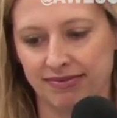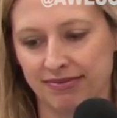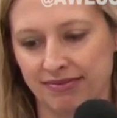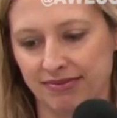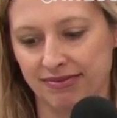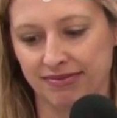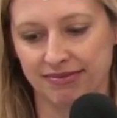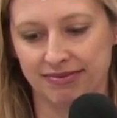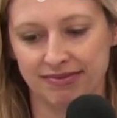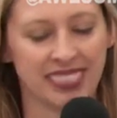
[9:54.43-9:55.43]

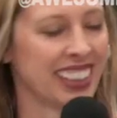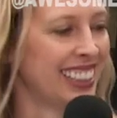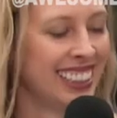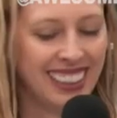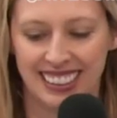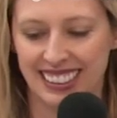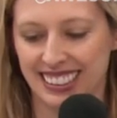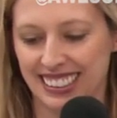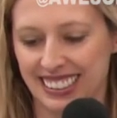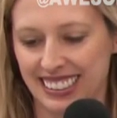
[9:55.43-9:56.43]

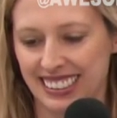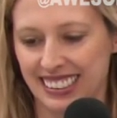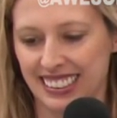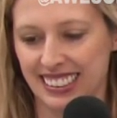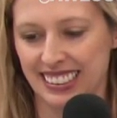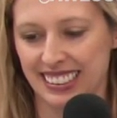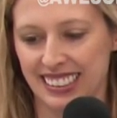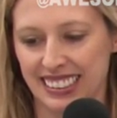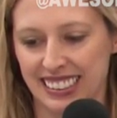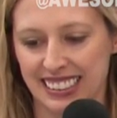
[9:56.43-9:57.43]

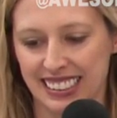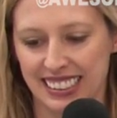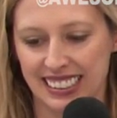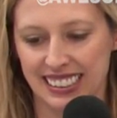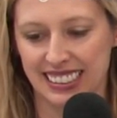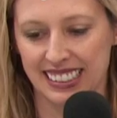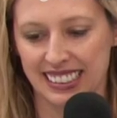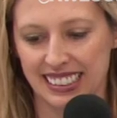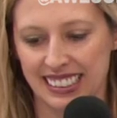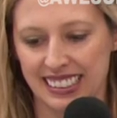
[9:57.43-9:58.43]

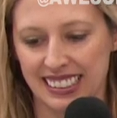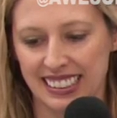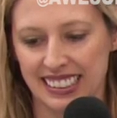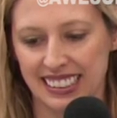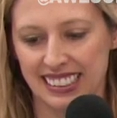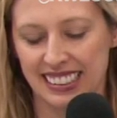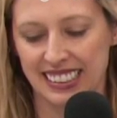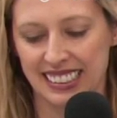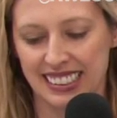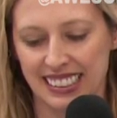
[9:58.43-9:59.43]

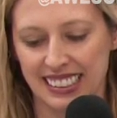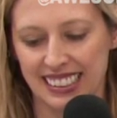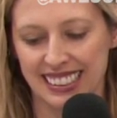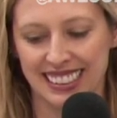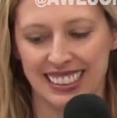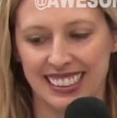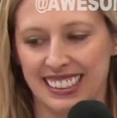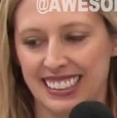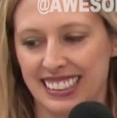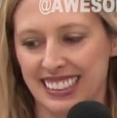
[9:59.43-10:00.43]

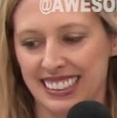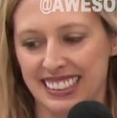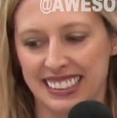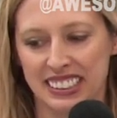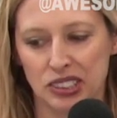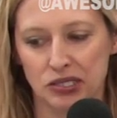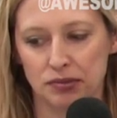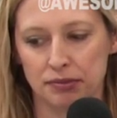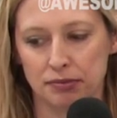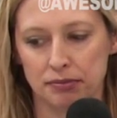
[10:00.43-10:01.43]

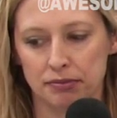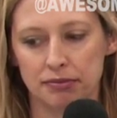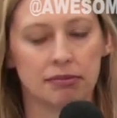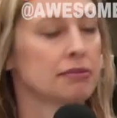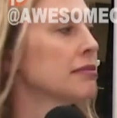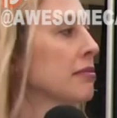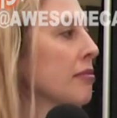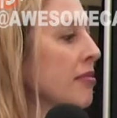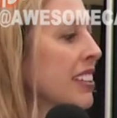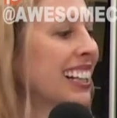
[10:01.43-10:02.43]
No words are spoken by the person on screen.